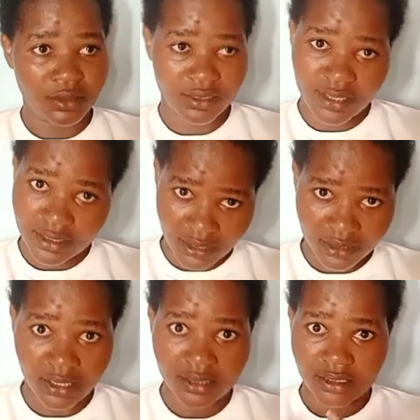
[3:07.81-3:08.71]
Jesus
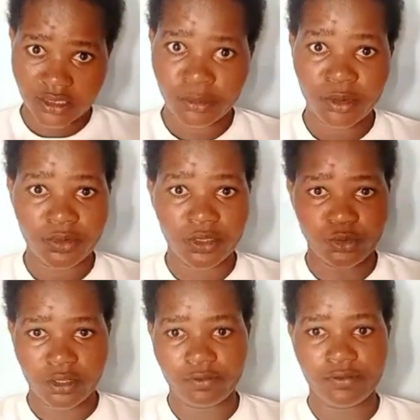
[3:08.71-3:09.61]
sat at the table with the
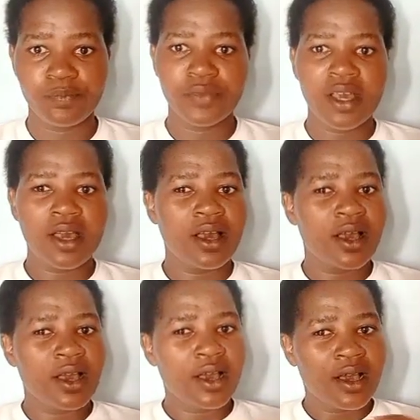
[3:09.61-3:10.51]
12.
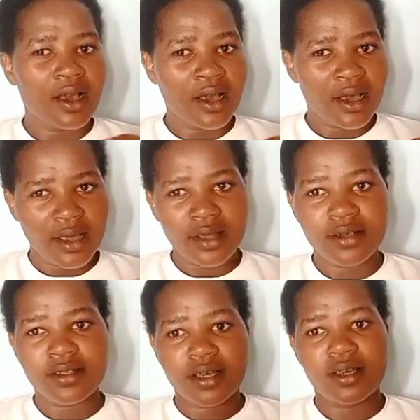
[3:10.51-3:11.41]

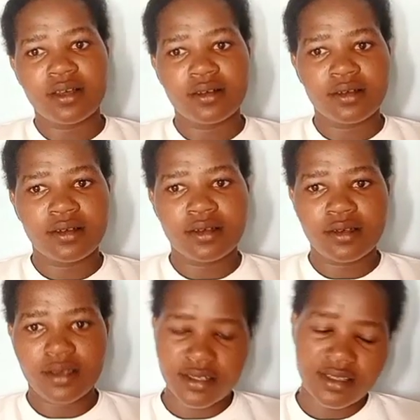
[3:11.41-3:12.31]
And
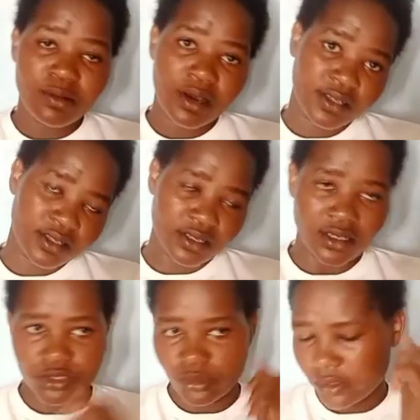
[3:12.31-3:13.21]
as they were eating,
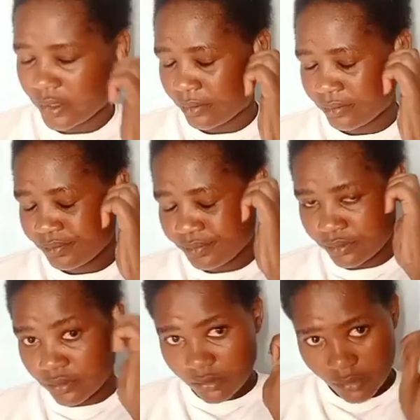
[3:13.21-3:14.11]
he told them,
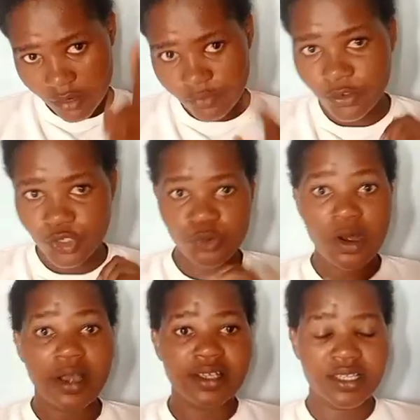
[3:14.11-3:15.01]
"For sure
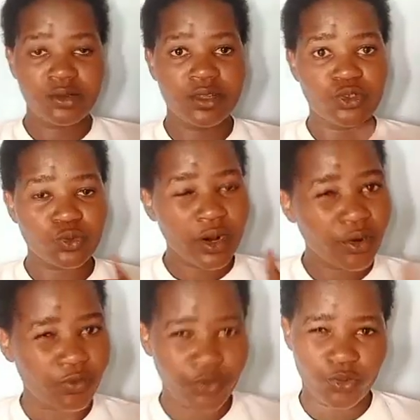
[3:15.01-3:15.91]
I tell you that one
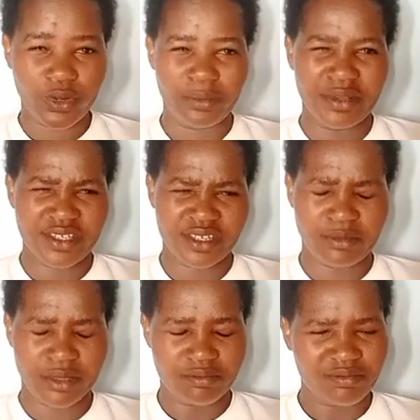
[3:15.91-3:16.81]
of you will betray me."